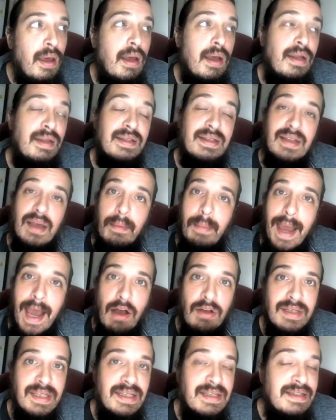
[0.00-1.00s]
In some
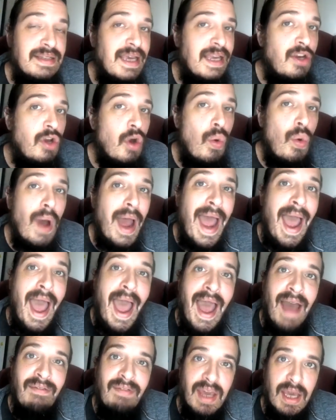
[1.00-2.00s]
houses, they don't
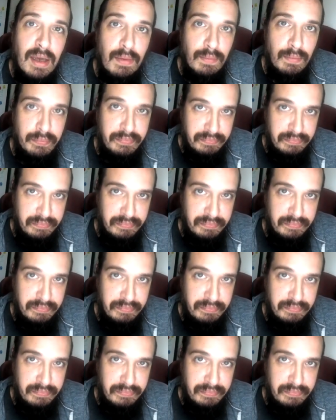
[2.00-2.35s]
have it.